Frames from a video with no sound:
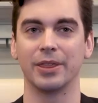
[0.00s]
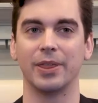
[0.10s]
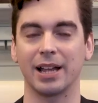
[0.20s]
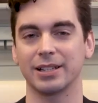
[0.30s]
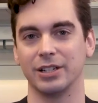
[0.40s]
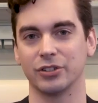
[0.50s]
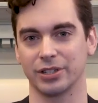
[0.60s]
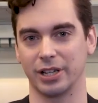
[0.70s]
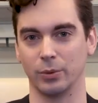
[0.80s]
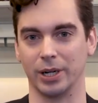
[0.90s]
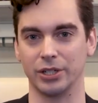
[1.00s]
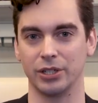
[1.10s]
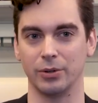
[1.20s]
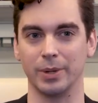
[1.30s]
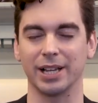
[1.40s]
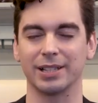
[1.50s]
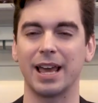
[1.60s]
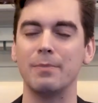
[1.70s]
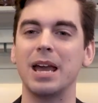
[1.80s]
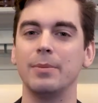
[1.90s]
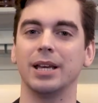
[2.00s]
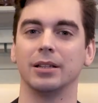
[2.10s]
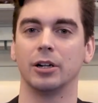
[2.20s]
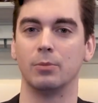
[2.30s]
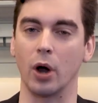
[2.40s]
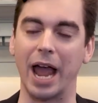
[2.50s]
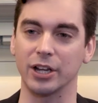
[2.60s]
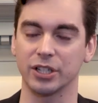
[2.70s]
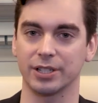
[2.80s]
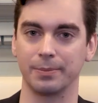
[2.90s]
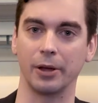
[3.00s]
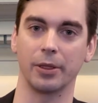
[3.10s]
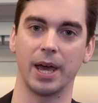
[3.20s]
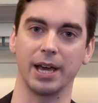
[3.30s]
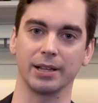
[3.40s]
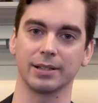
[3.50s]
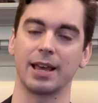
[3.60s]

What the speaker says: that's an interesting one too, because they may be a little more anxious about things,